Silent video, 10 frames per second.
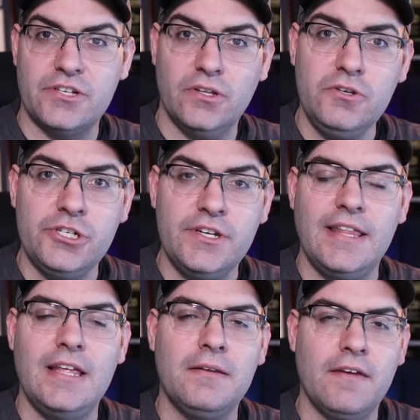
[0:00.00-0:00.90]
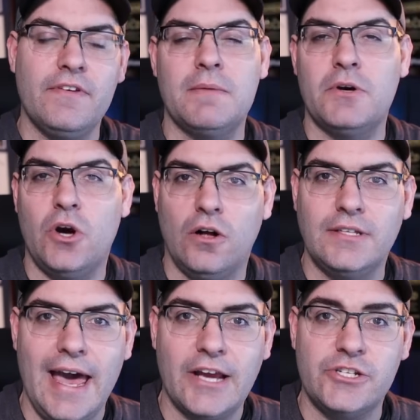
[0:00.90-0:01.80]
solution and then giving them a call
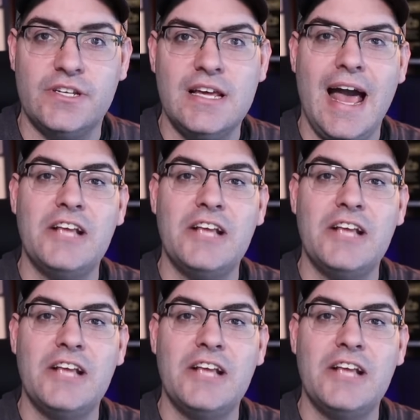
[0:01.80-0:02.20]
to action